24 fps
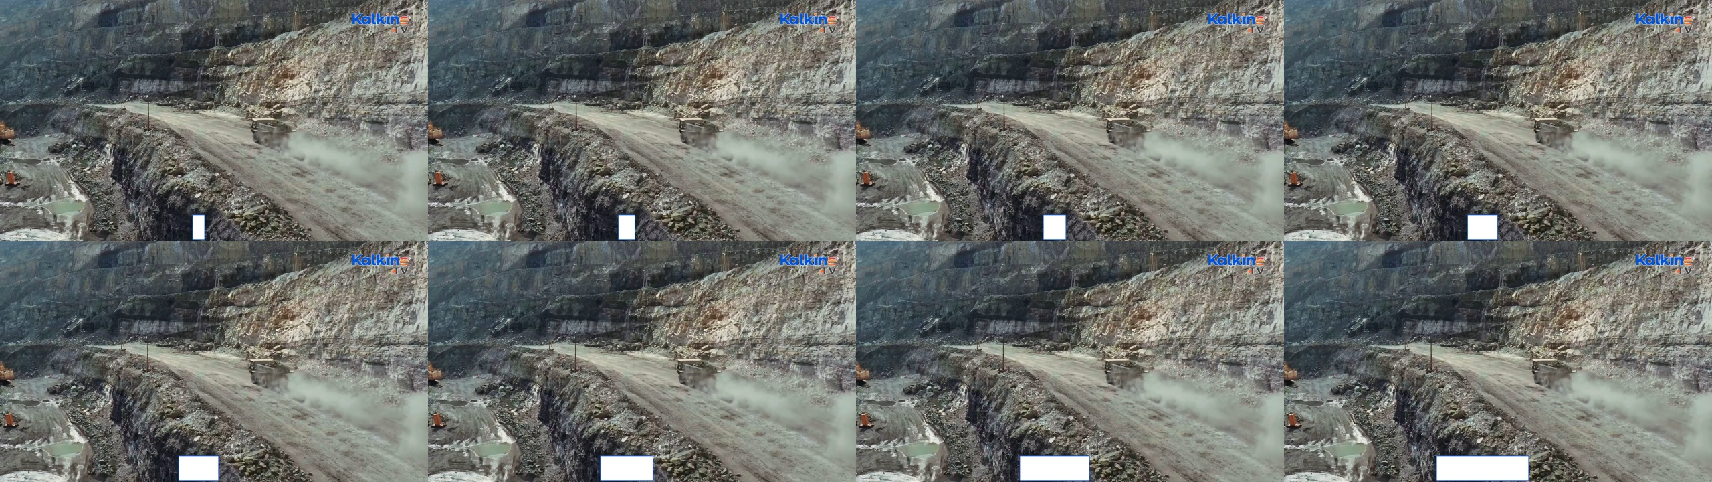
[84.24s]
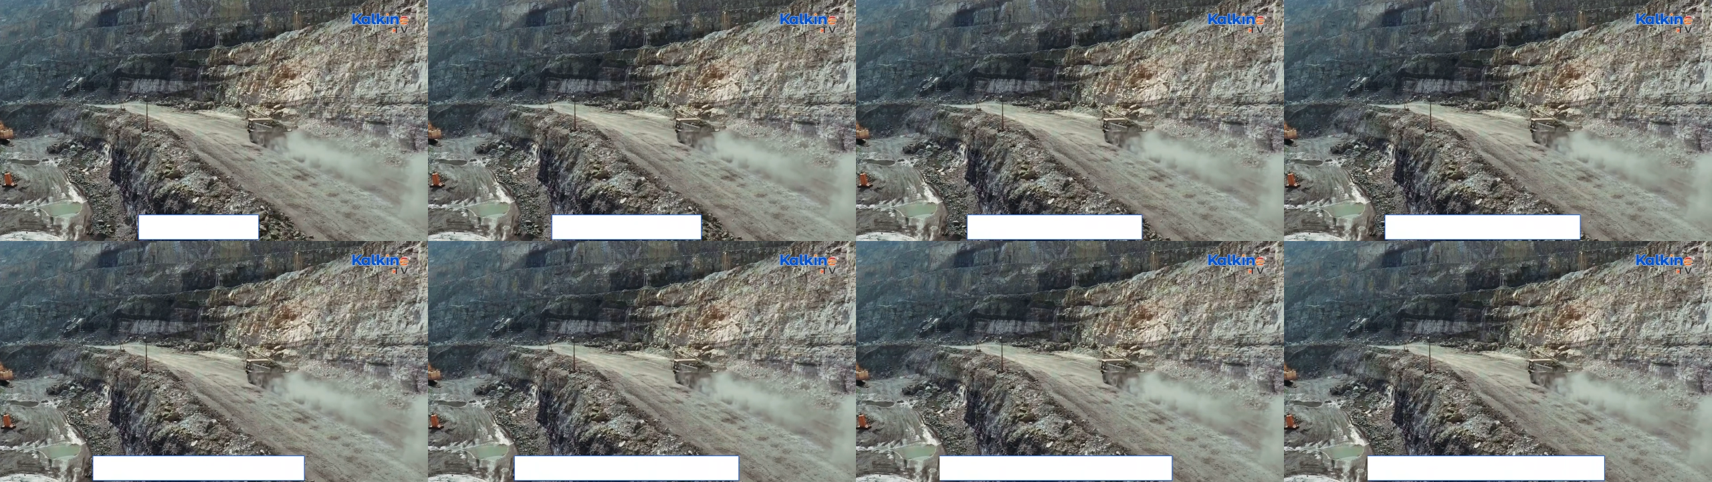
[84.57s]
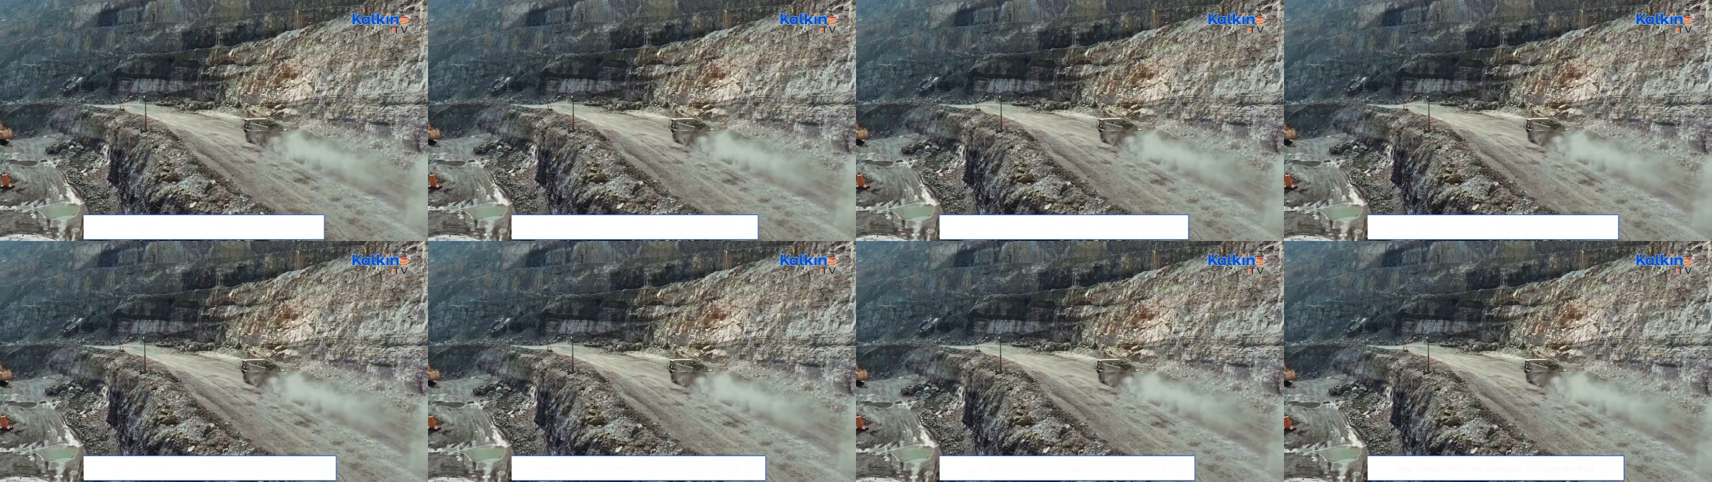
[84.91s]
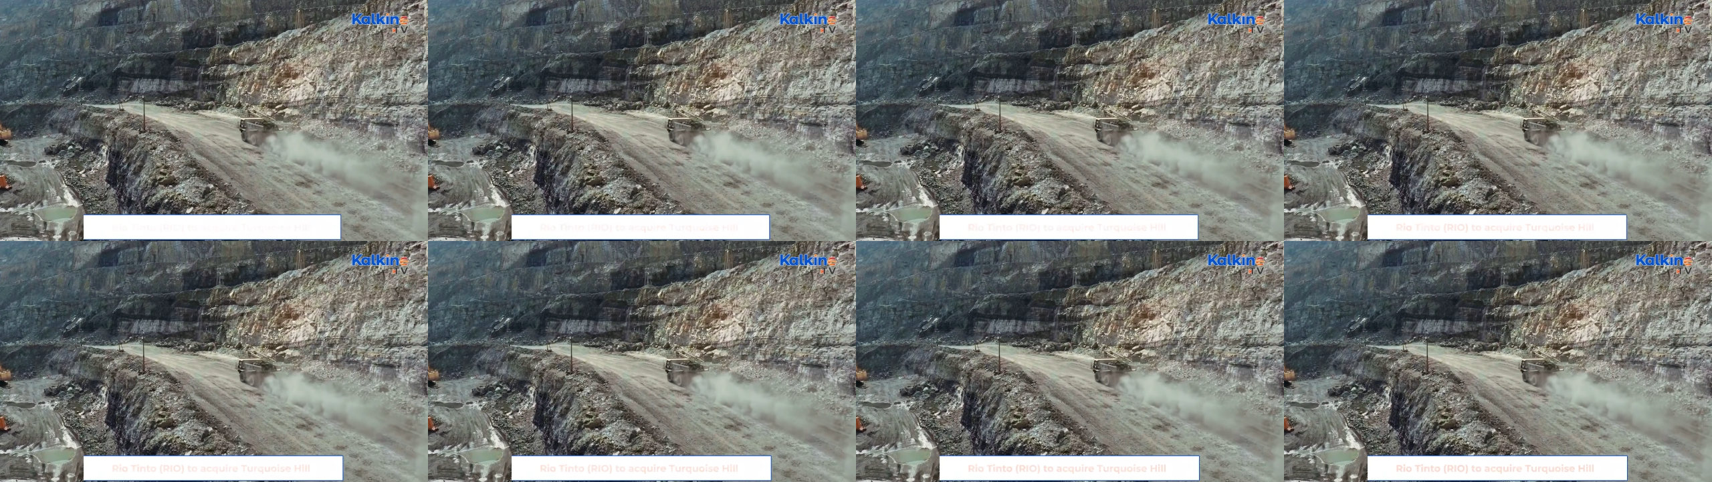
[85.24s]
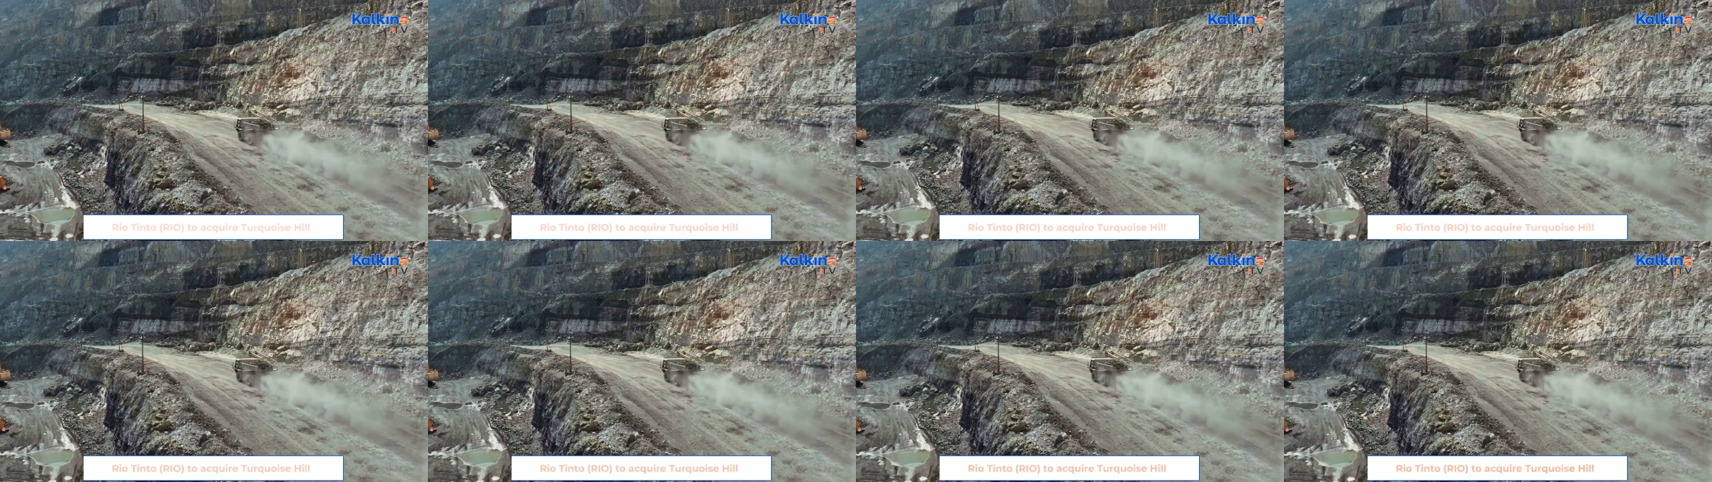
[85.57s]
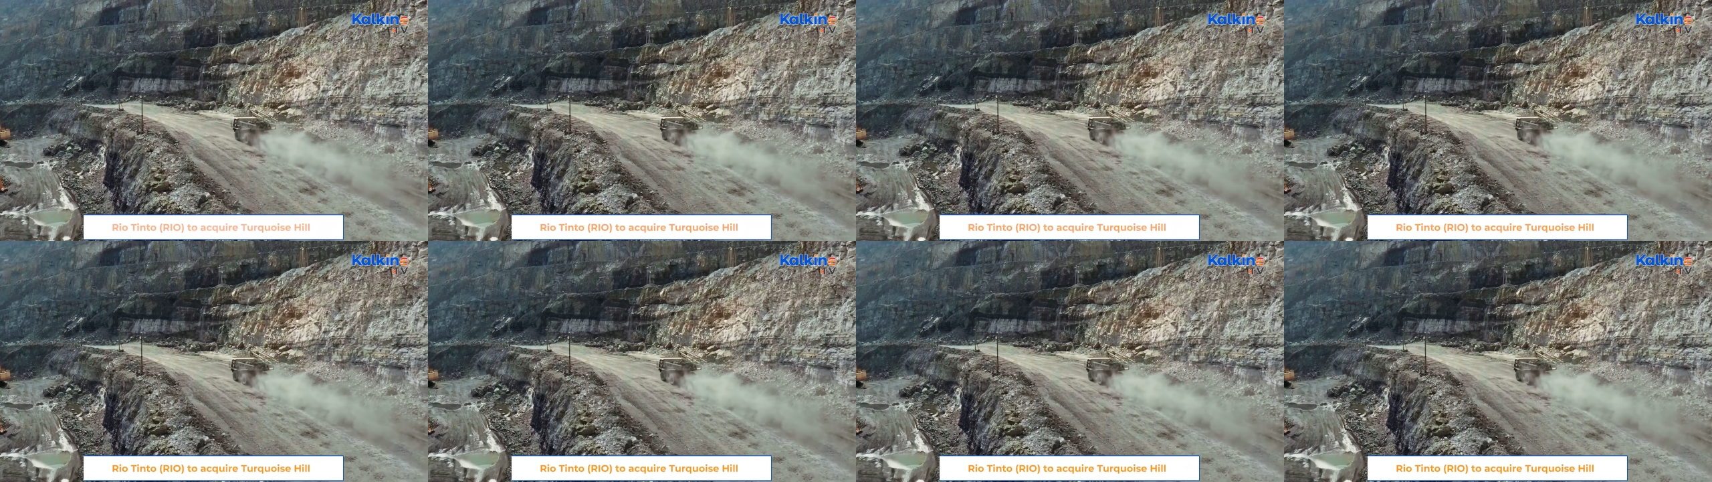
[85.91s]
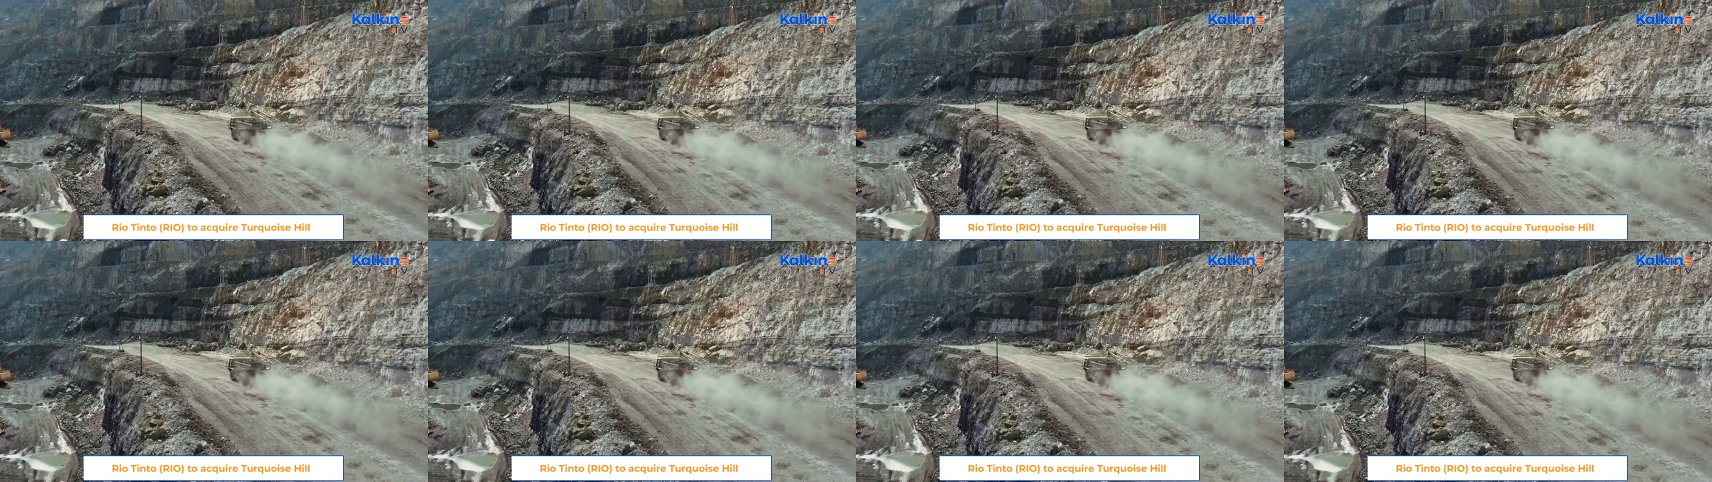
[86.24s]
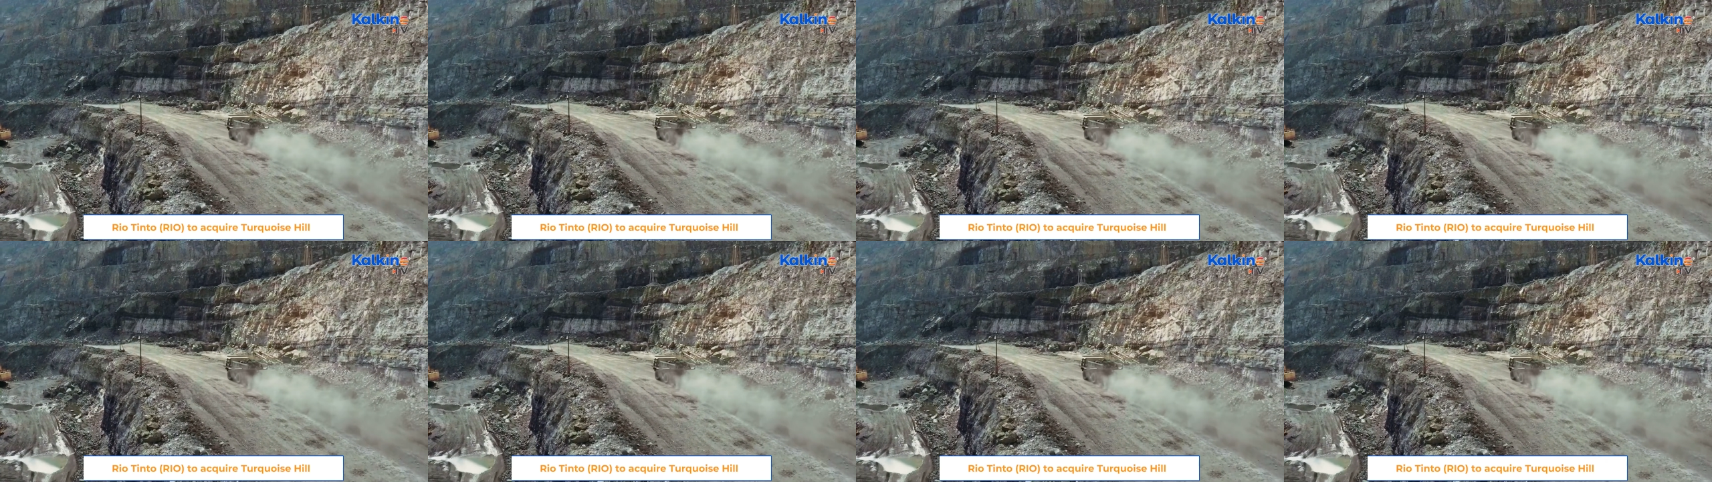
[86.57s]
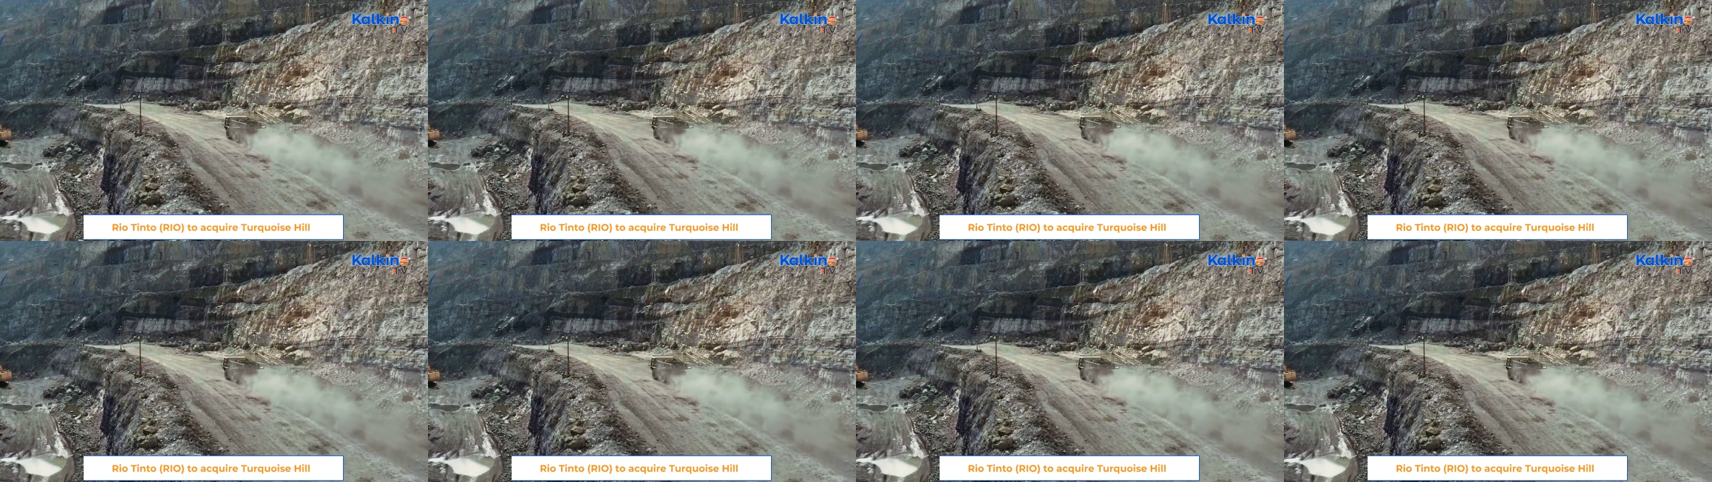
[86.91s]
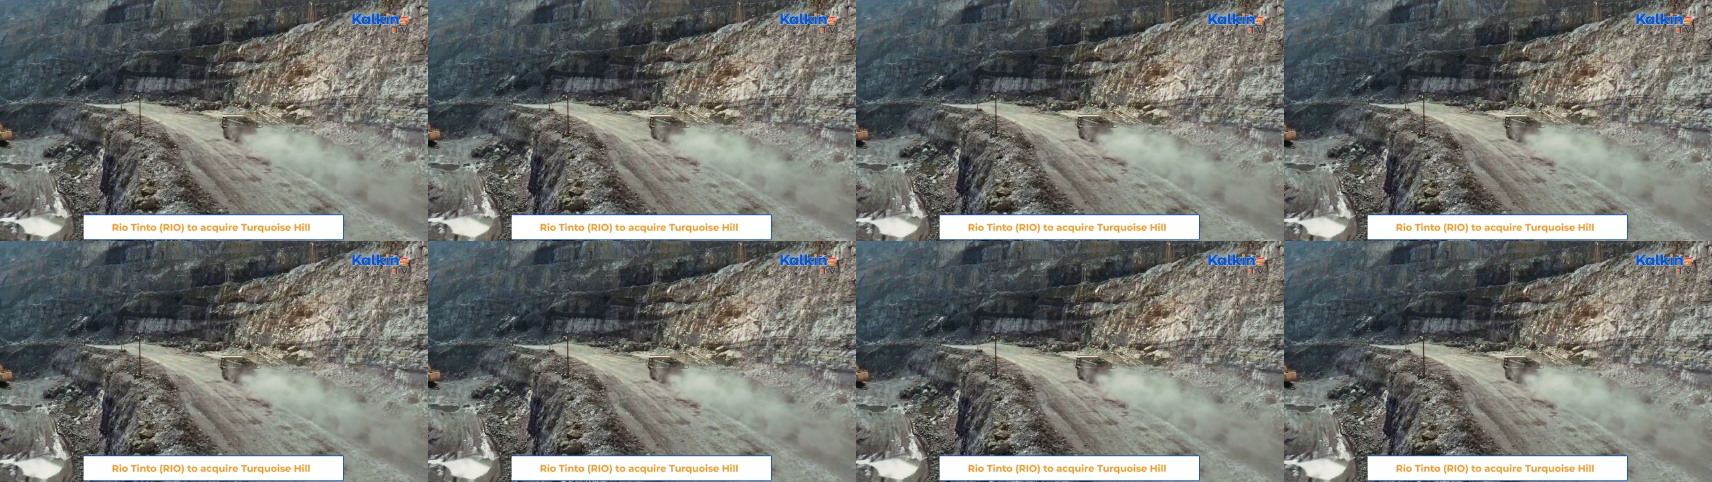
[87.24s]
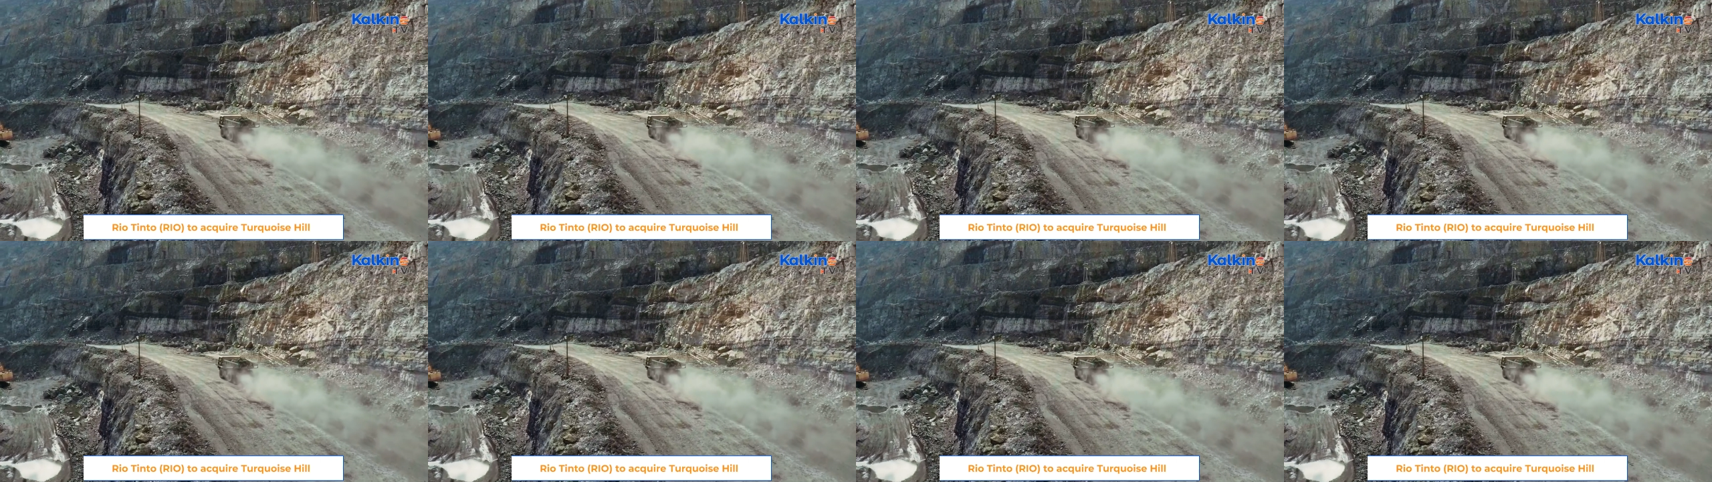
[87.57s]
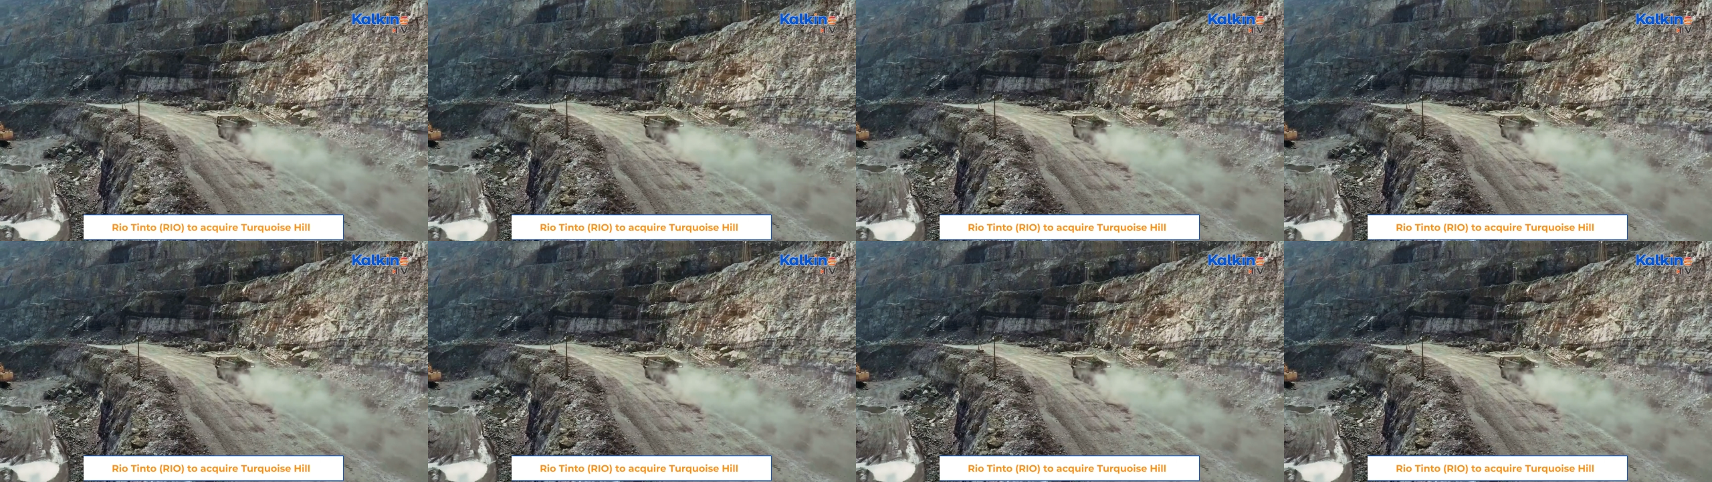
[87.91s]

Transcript: No face is visible, so there are no lips to read.